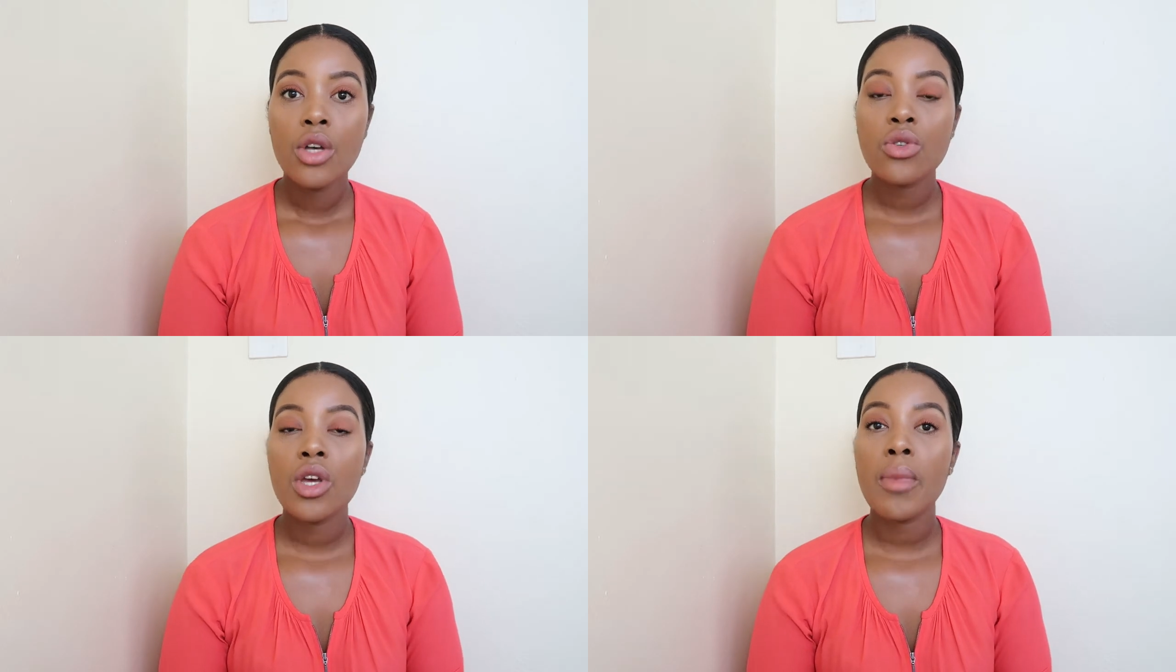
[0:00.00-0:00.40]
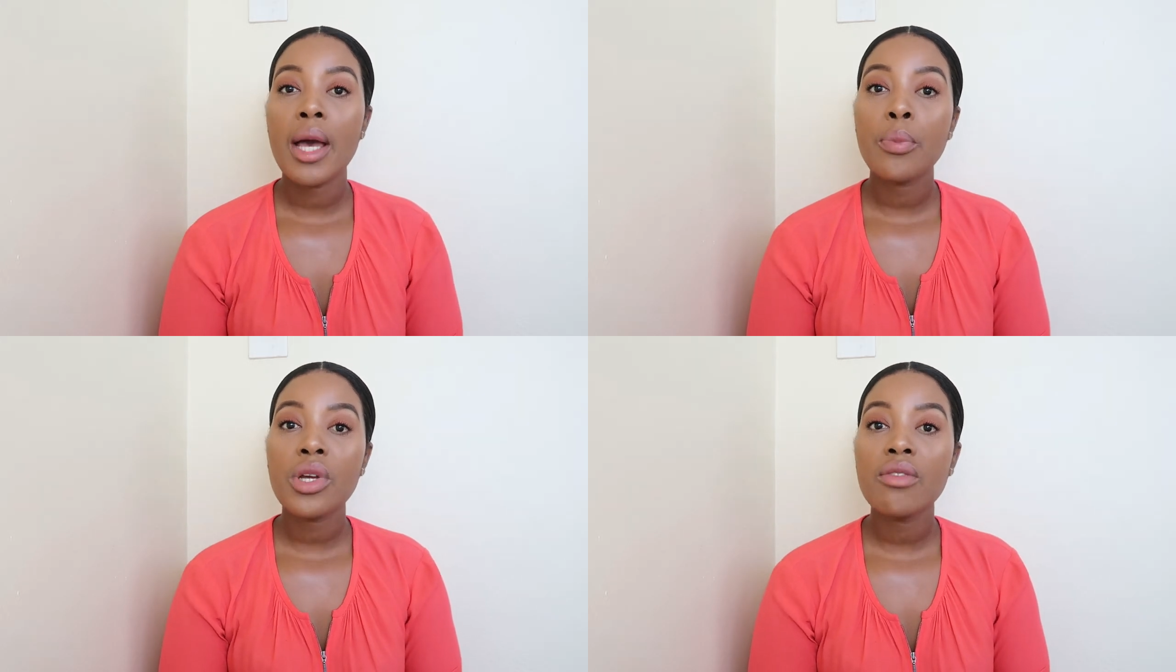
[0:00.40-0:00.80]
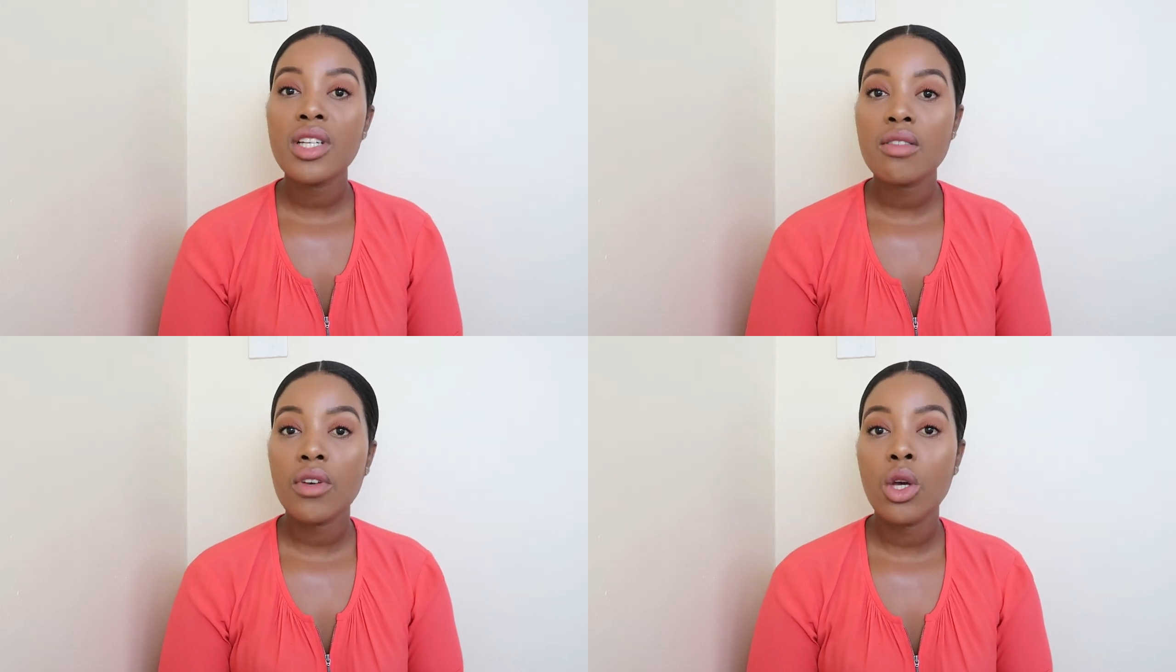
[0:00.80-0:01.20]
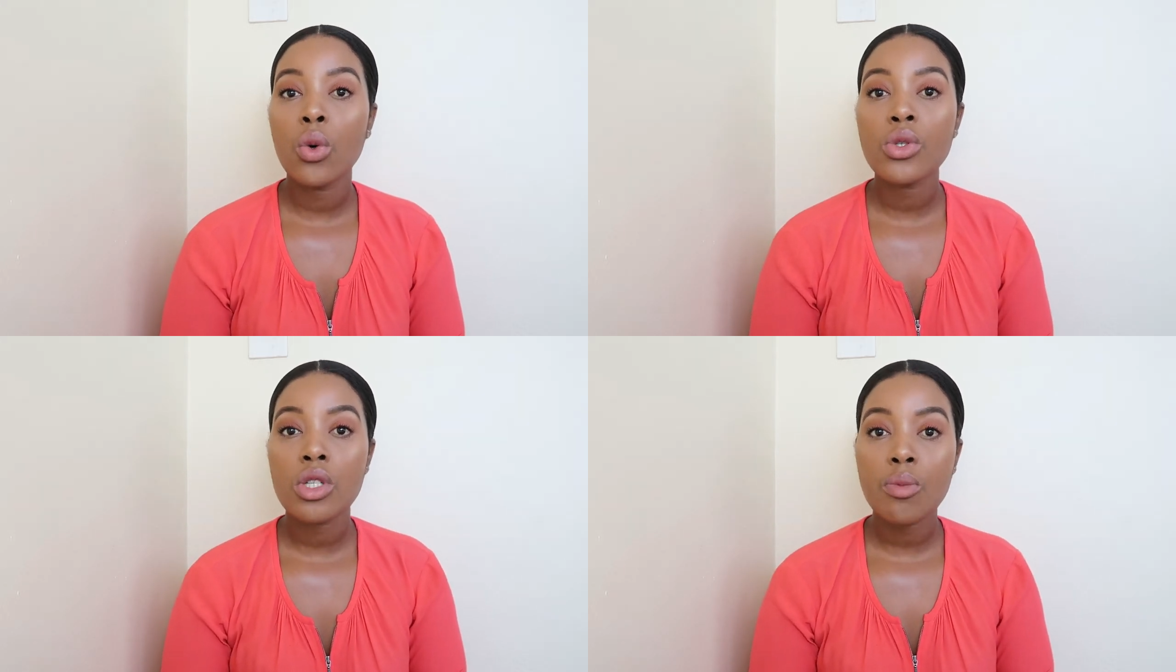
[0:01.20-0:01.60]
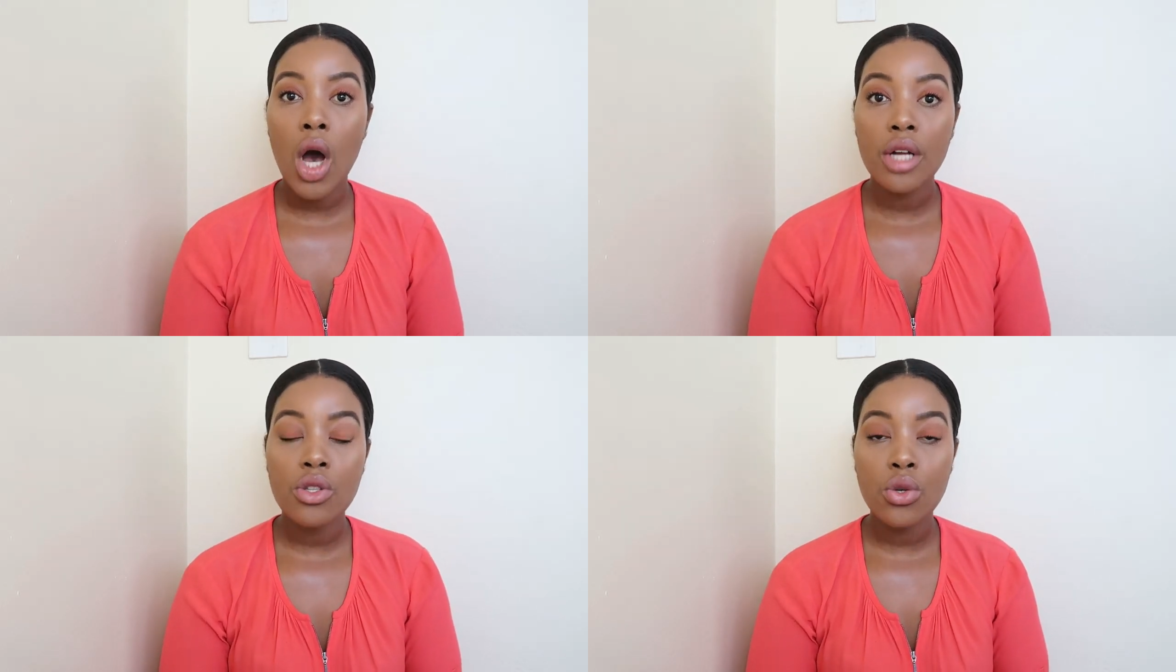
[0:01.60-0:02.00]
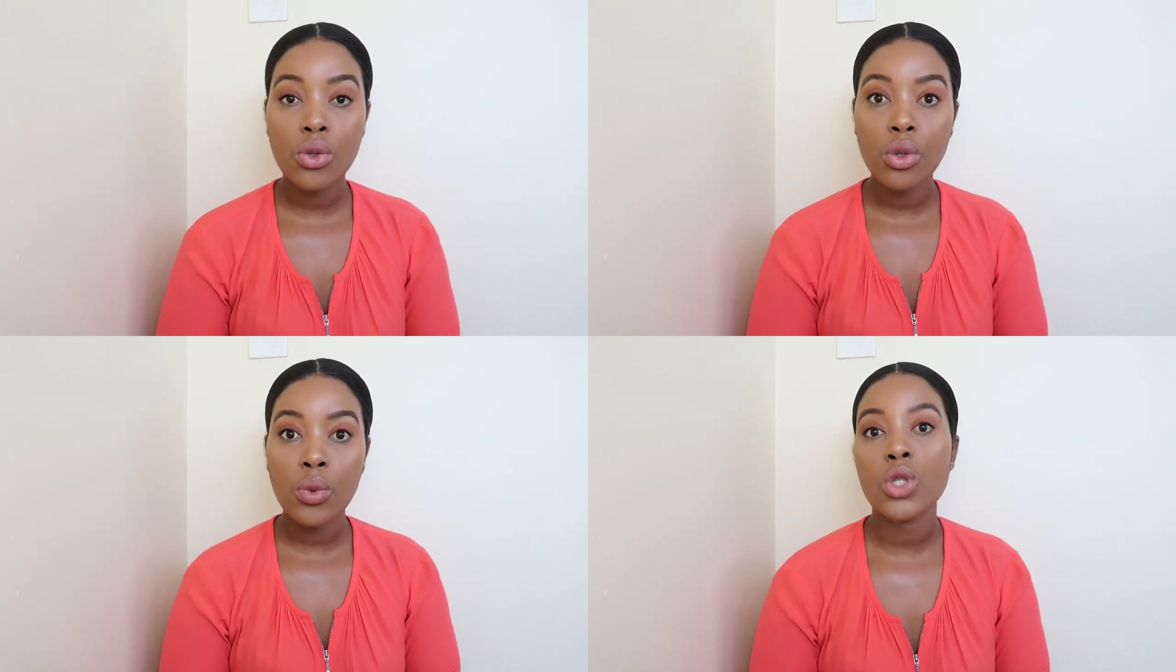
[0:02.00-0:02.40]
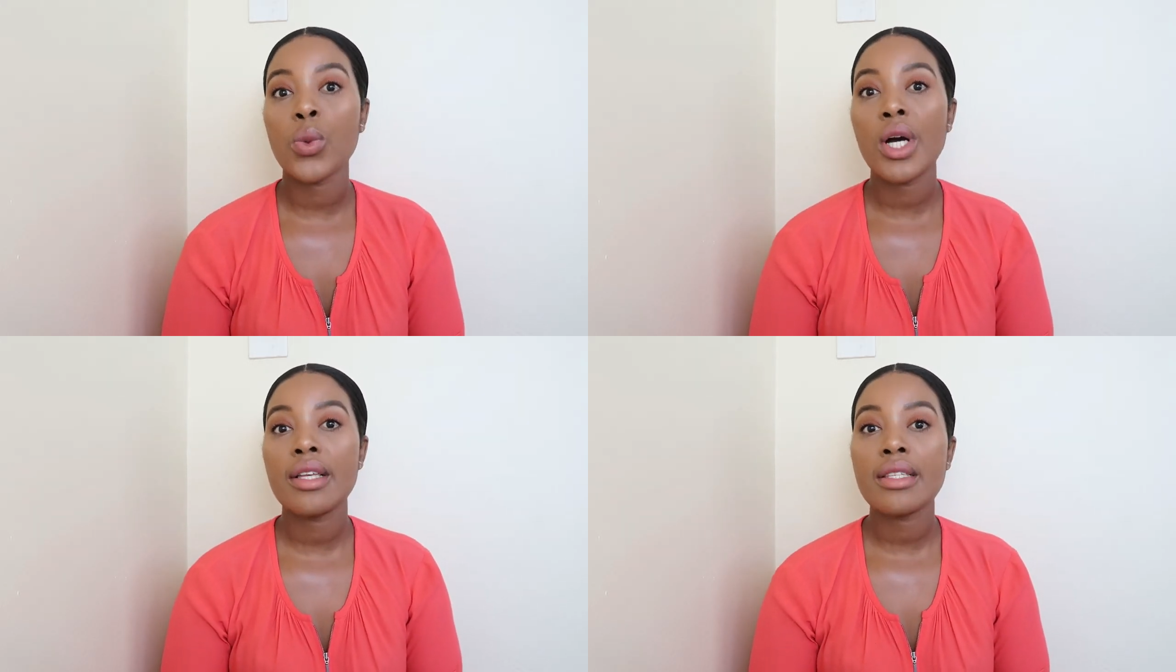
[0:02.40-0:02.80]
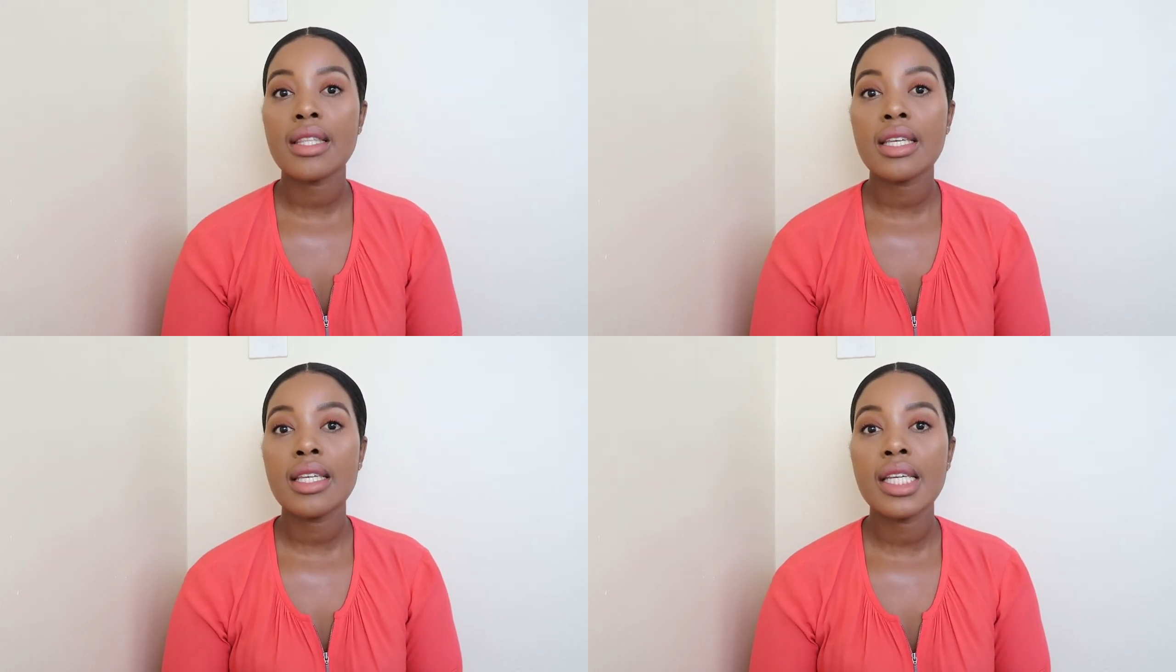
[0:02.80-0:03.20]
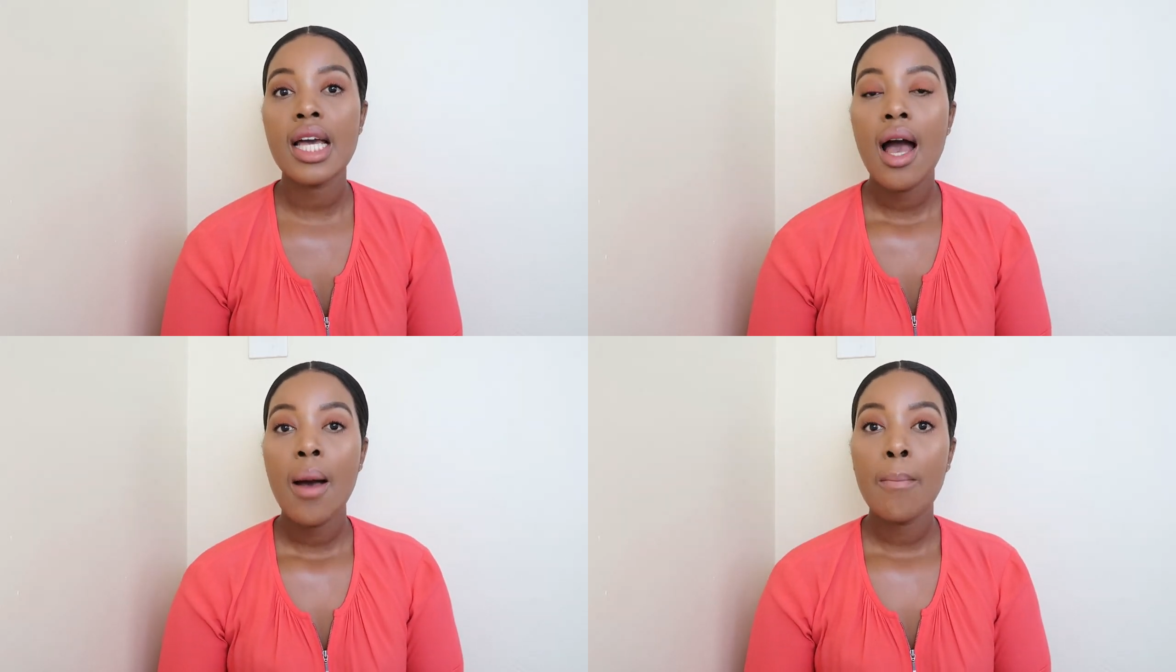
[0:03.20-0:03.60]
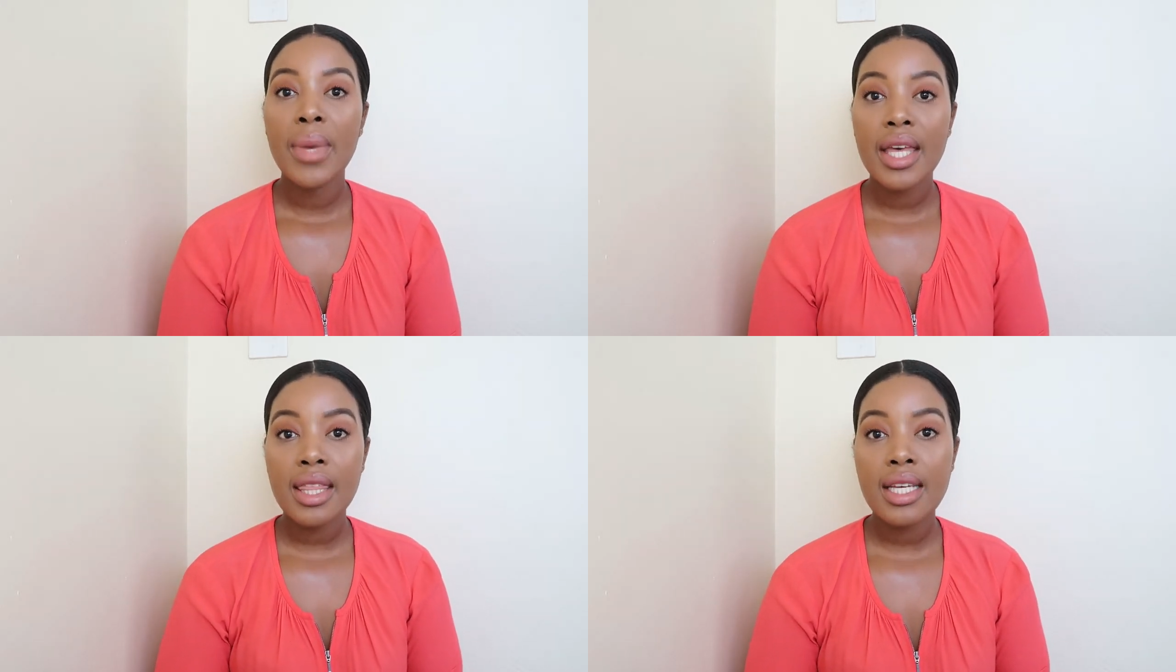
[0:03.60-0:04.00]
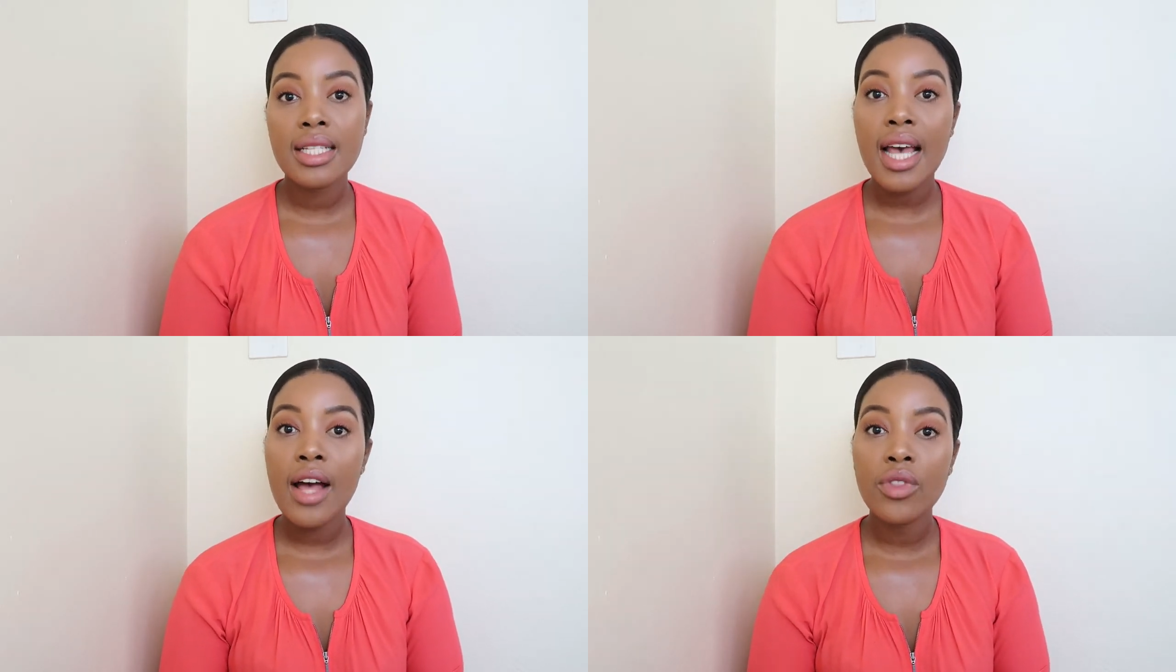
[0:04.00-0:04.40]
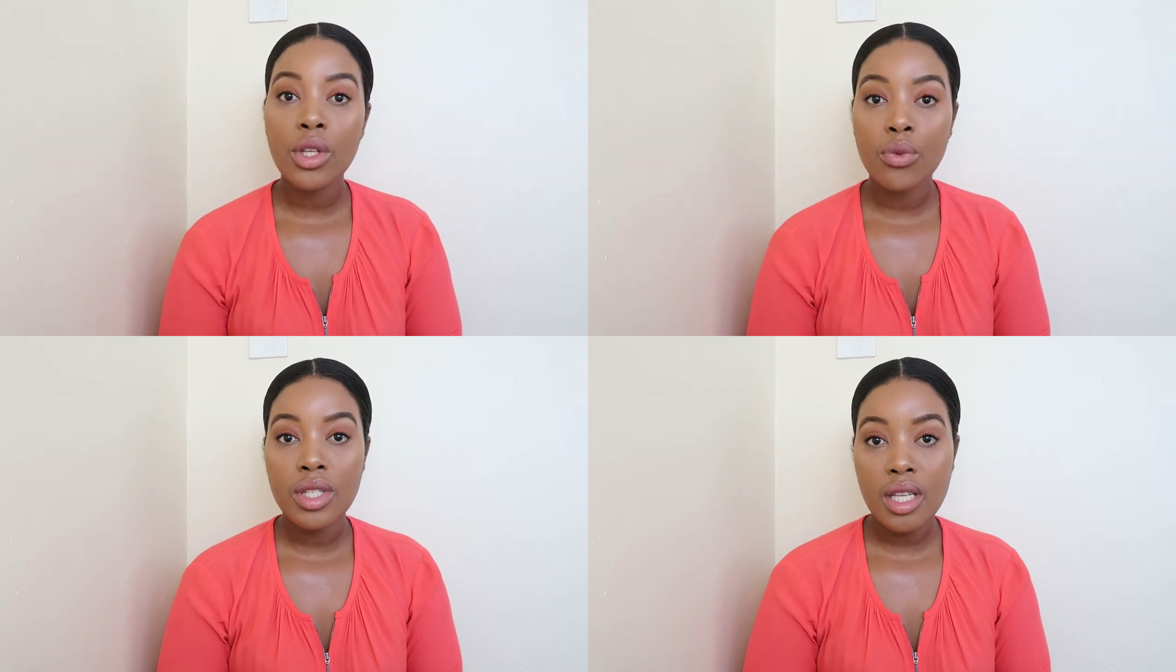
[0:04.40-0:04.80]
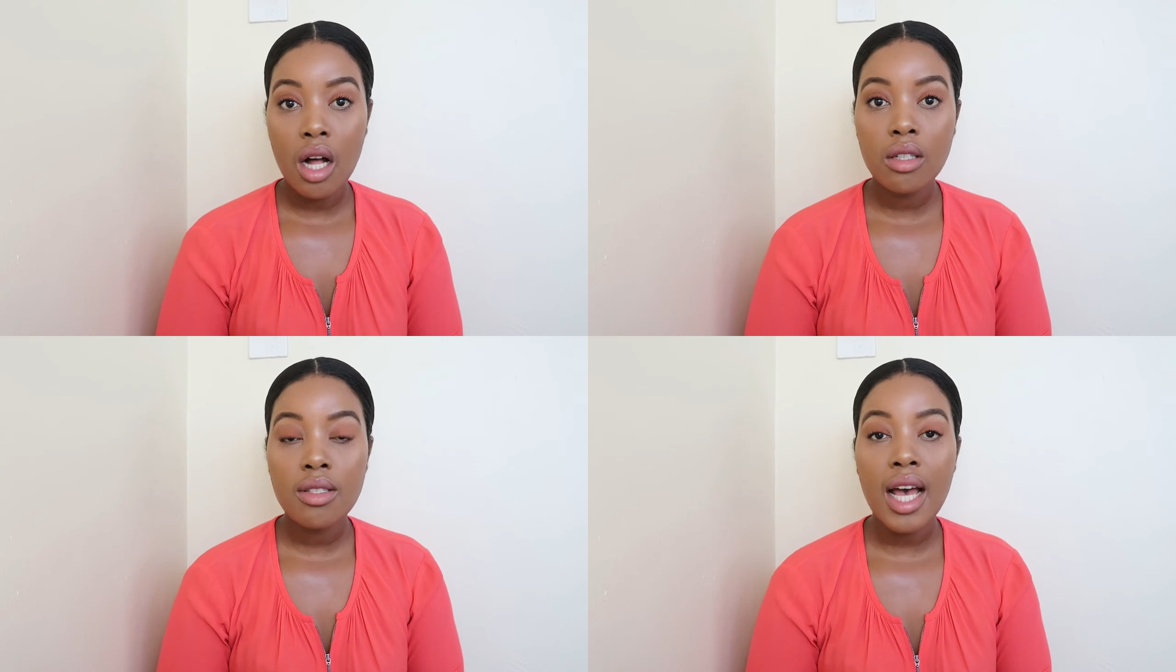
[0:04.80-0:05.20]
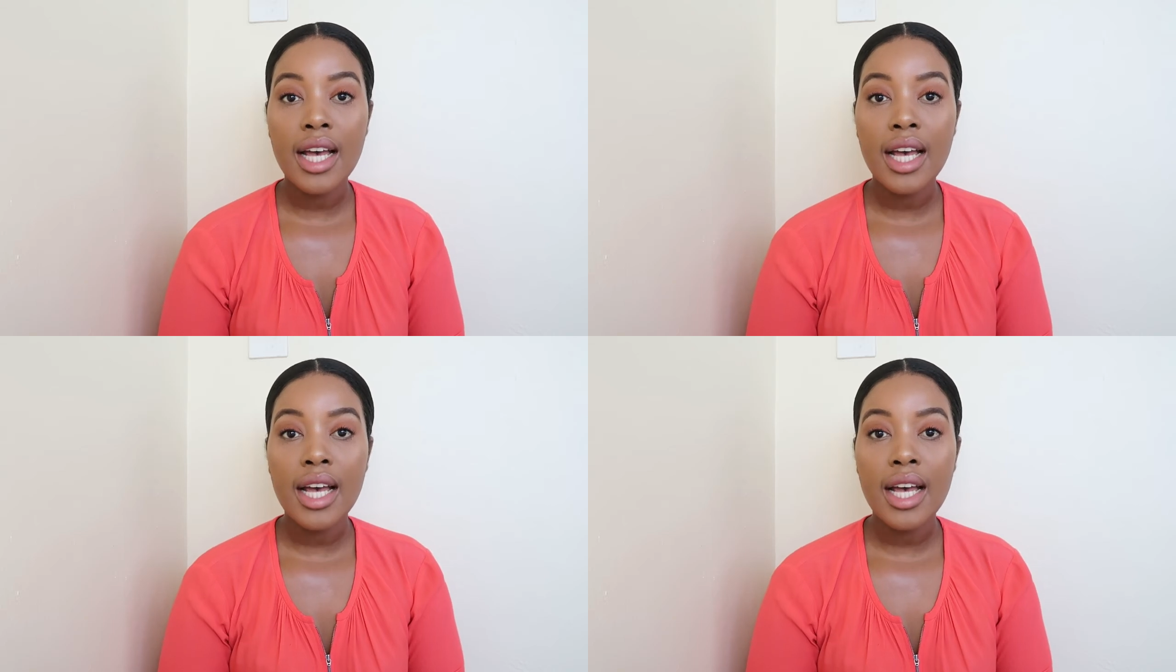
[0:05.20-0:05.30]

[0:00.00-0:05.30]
So in my previous video, which was part 2, which was the methods and the results,